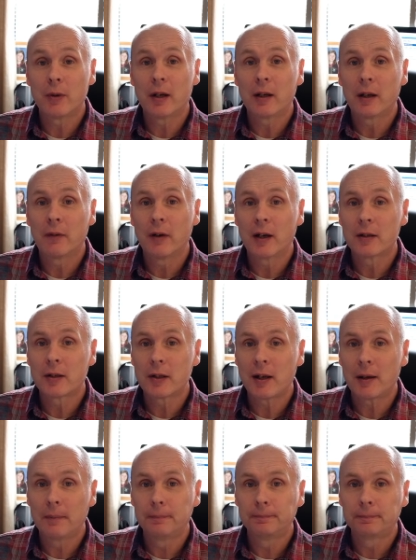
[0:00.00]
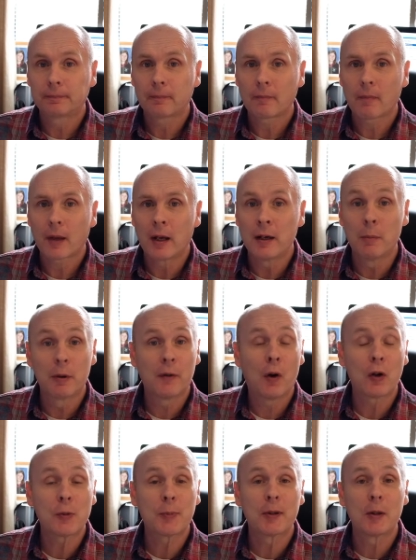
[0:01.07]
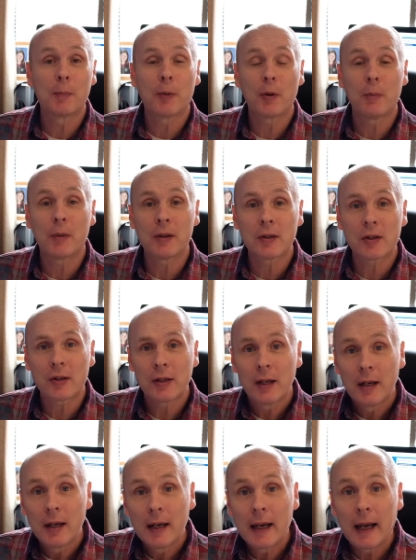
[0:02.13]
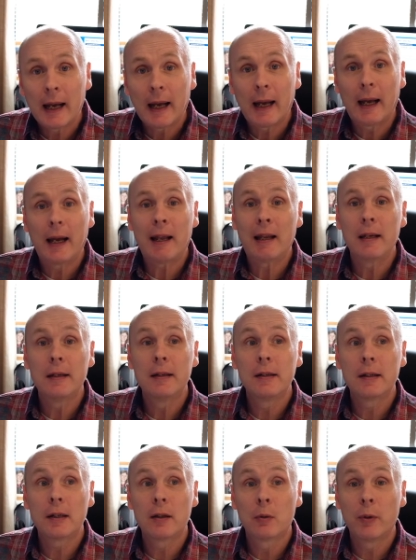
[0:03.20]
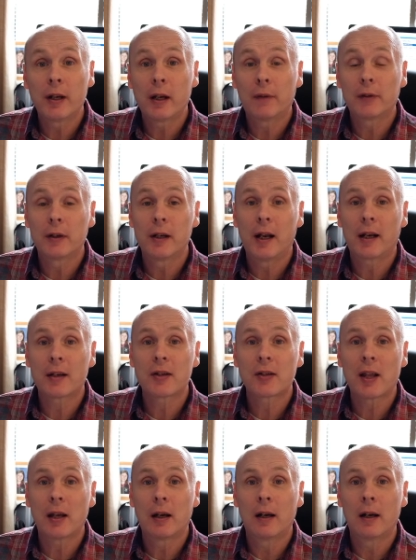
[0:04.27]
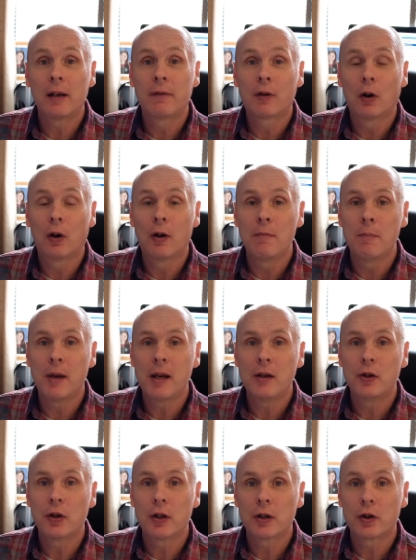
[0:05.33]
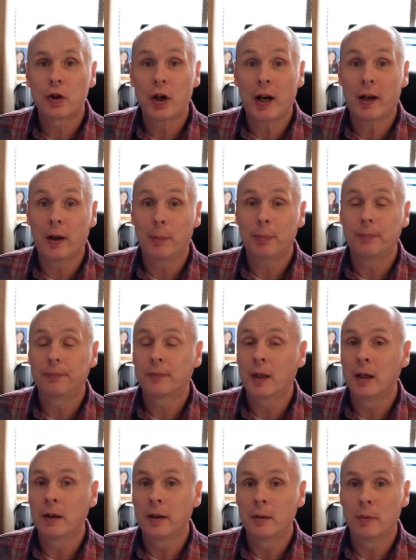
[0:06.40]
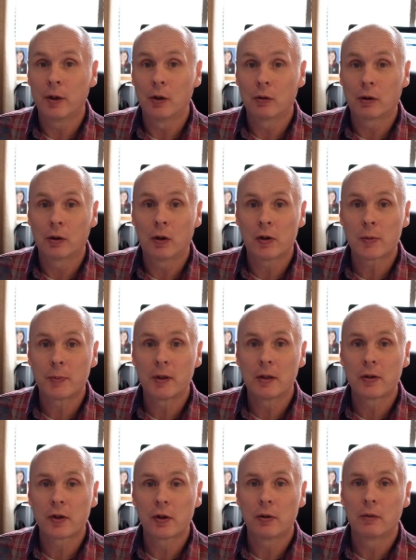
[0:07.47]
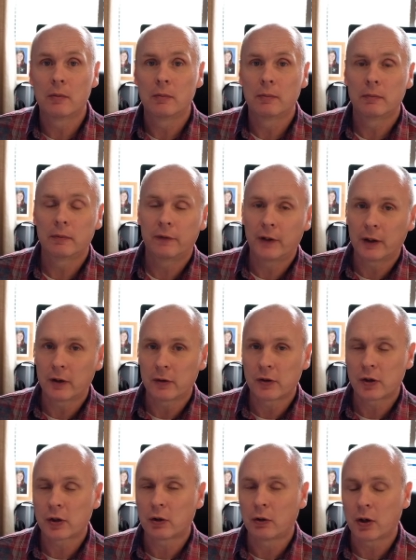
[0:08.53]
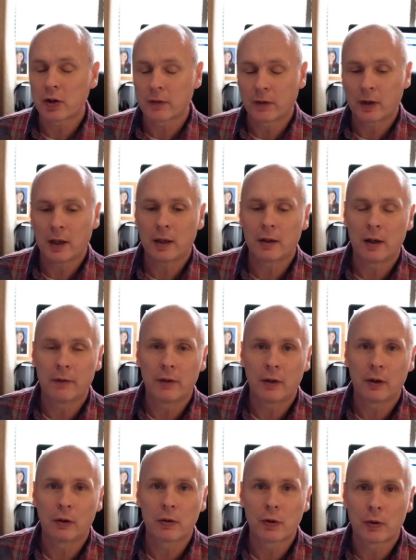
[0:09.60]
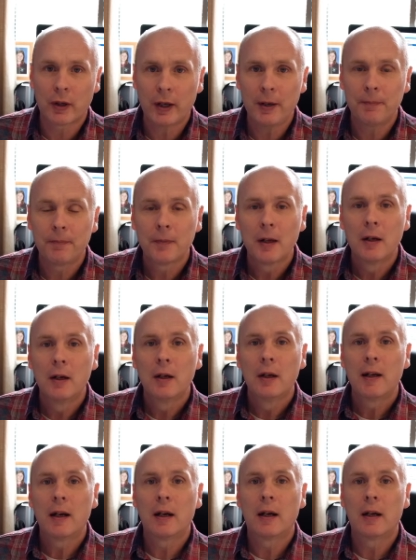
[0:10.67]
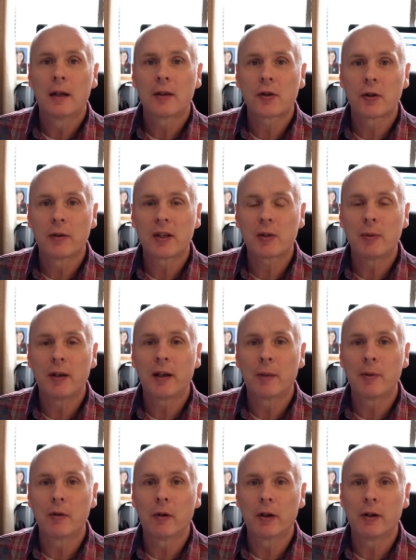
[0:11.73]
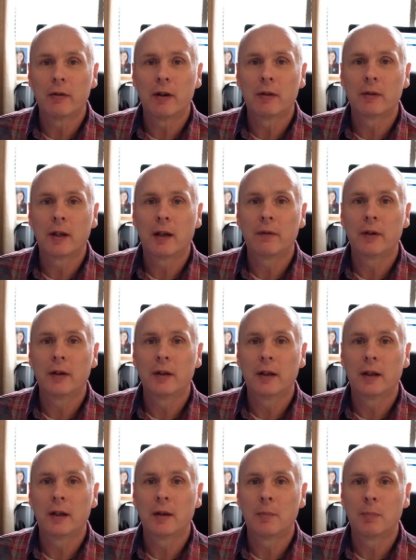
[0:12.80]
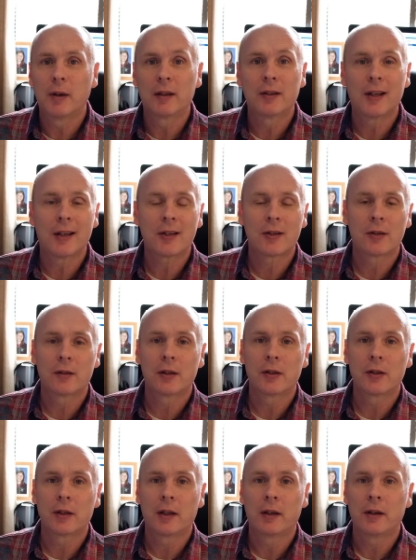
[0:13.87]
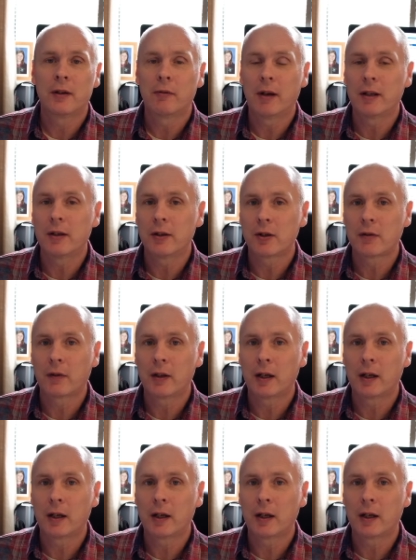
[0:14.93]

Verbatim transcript: week. I've had um, a number of hospital appointments and the week after next I've got a major checkup uh, in my local hospital so fingers crossed for that, that everything goes okay. Uh, so this week I've been running around having uh, blood tests and things like that in readiness for